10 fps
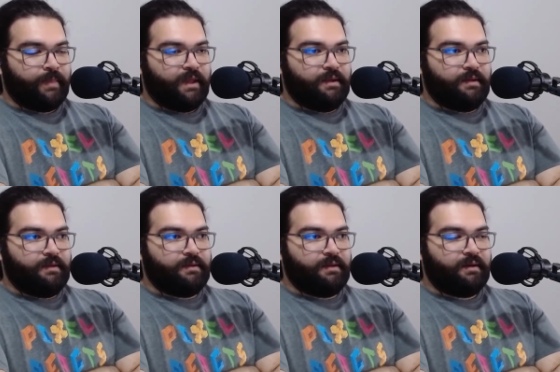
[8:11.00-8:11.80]

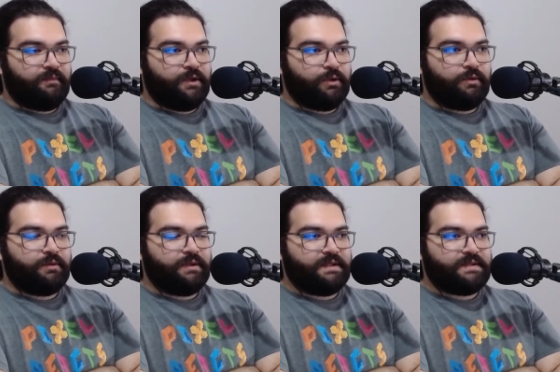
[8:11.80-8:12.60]
and now we know
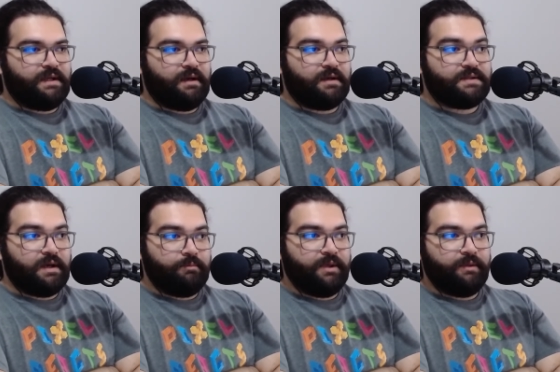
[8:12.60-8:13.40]
that there are
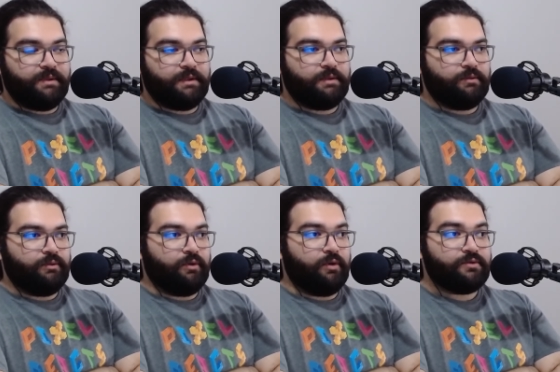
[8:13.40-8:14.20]
some people who
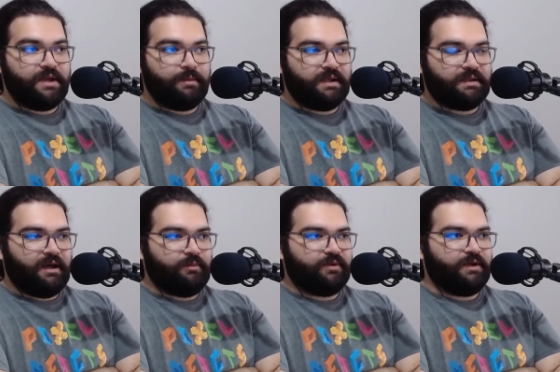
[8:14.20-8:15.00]
knows about
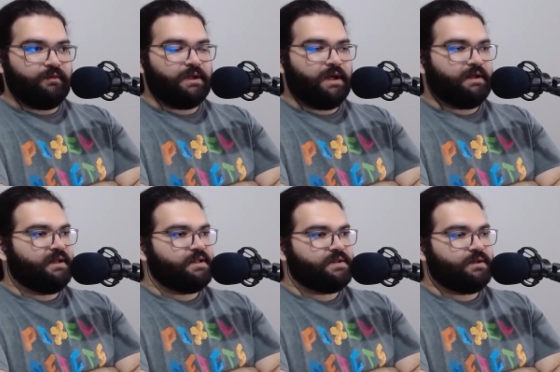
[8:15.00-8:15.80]
time travel like
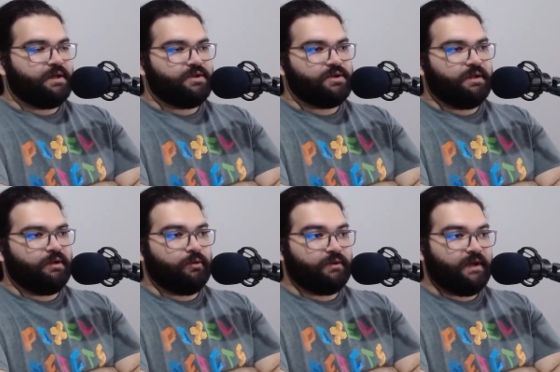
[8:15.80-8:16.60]
this stranger in
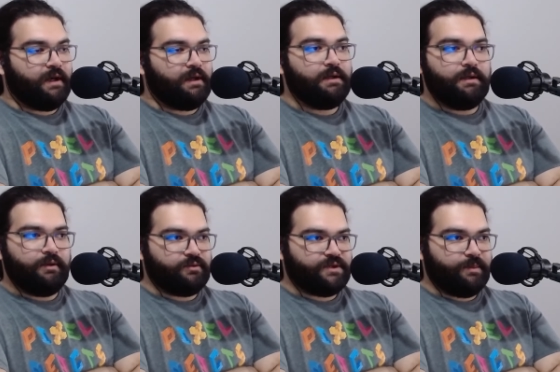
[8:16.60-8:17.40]
the hotel he
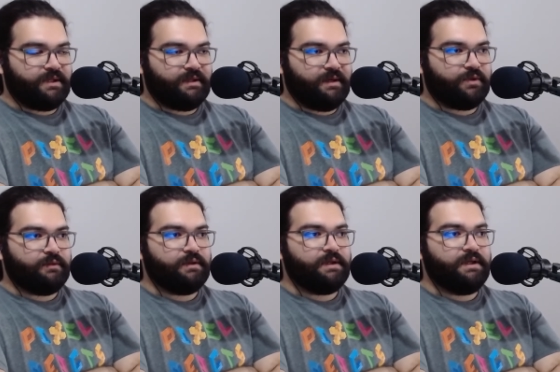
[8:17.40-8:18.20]
knows about time
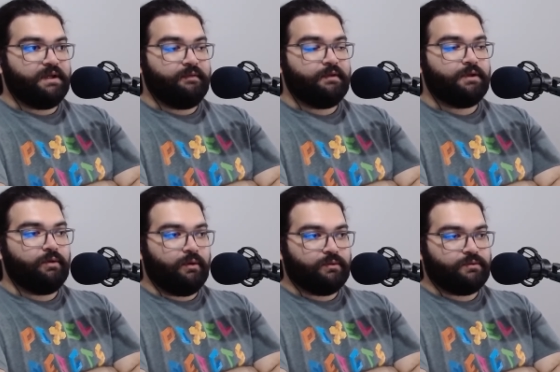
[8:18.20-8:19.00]
travel he even
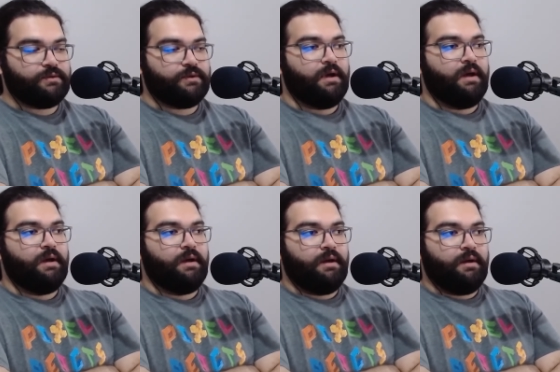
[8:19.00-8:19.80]
knows
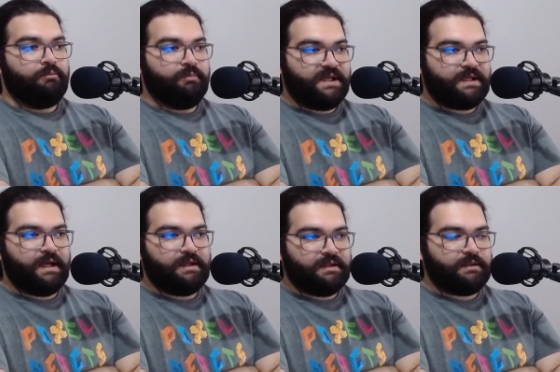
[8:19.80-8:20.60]

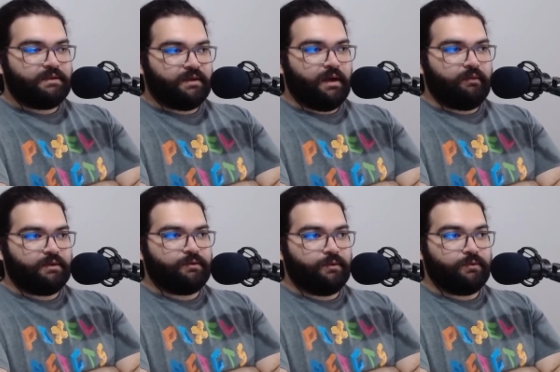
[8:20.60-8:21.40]
Mikhail did
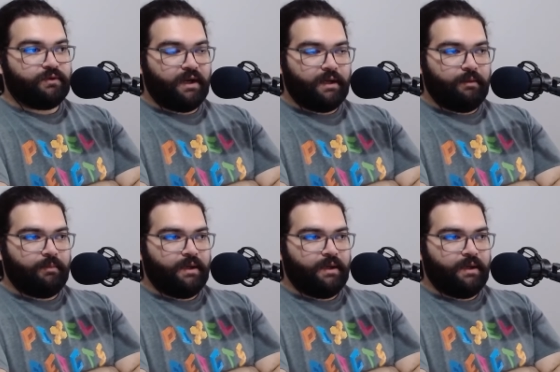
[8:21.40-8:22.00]
travel through time